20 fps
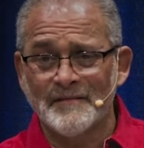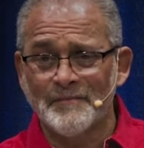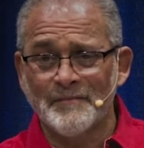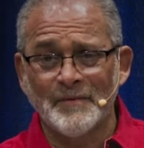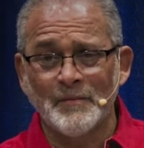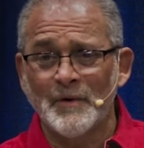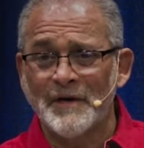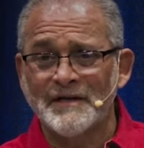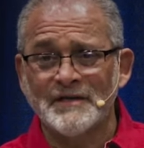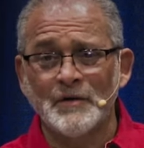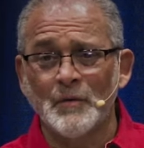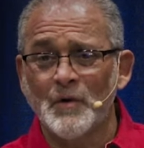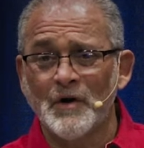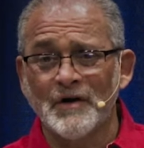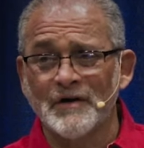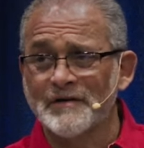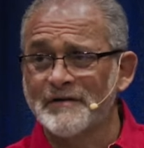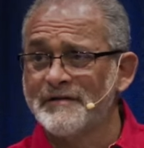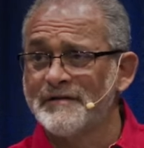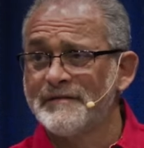but where's the
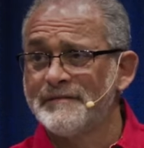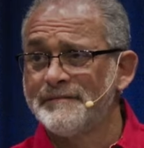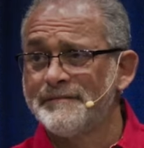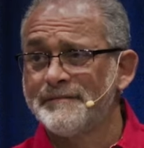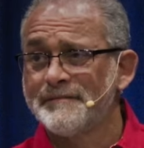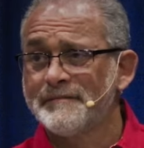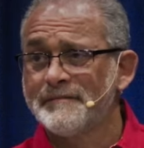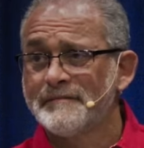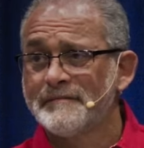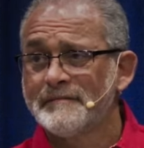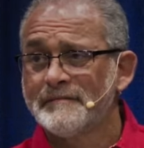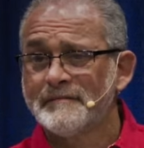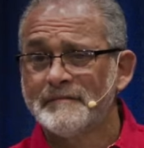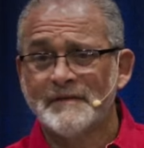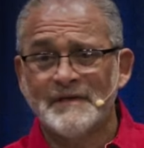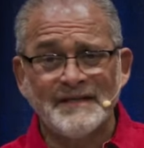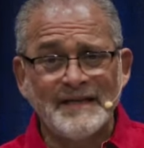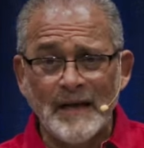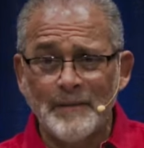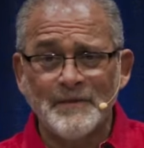works
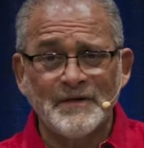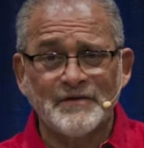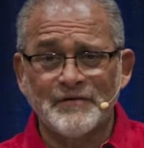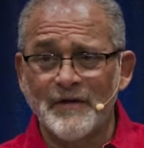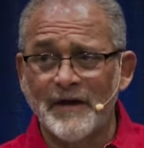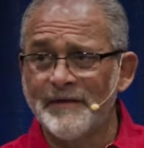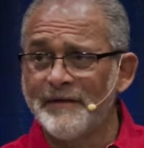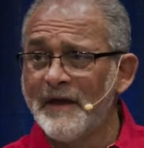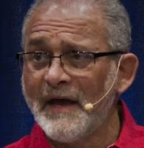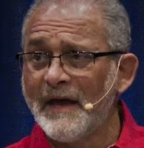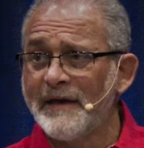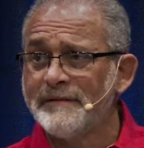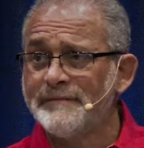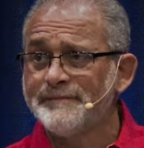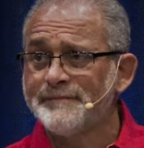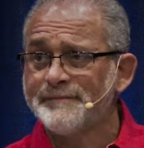to demonstrate that?